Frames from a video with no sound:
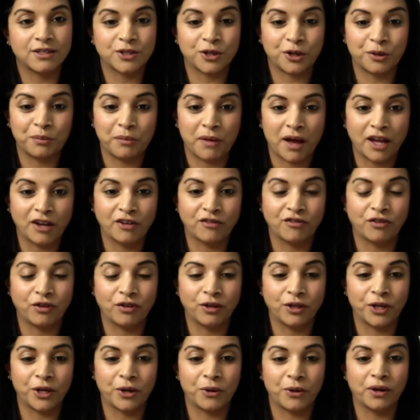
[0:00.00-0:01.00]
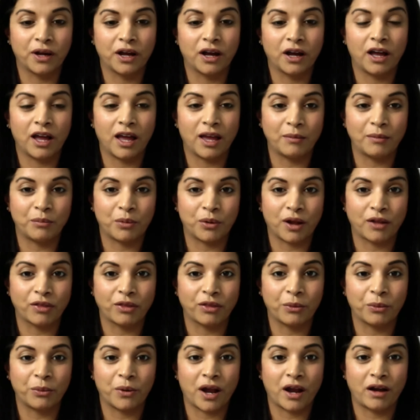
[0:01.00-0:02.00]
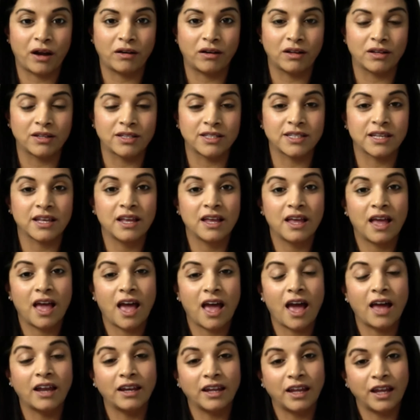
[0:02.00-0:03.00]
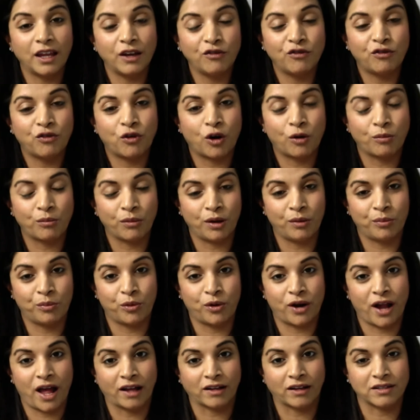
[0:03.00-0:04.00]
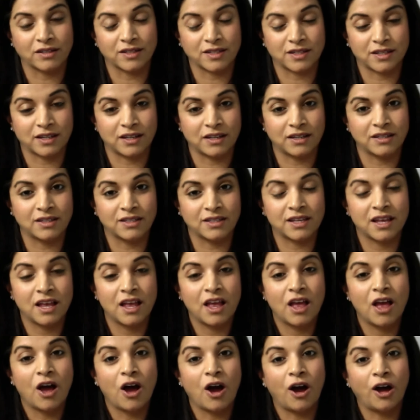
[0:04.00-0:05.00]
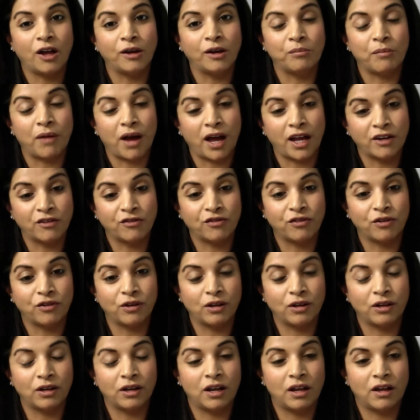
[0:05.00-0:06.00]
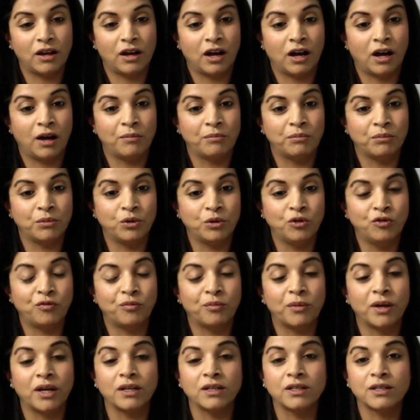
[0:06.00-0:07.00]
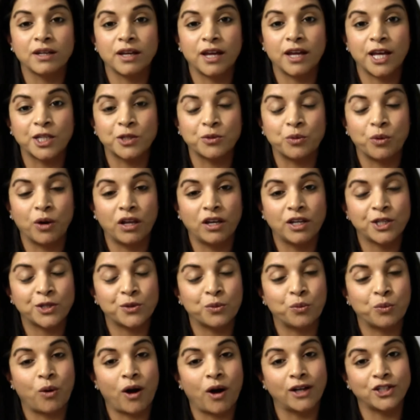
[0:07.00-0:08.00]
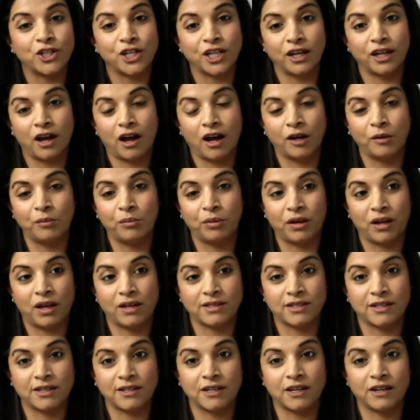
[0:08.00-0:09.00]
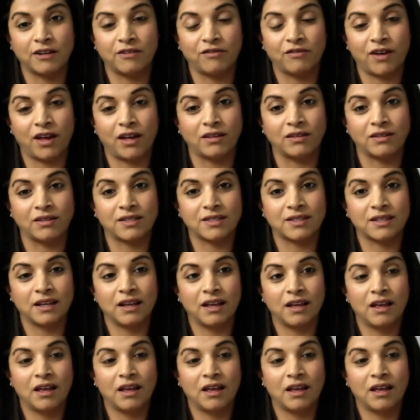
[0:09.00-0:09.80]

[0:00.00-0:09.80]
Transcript: on mindful yoga and breath awareness, and informal practices on mindful movement, as well as watching unpleasant events.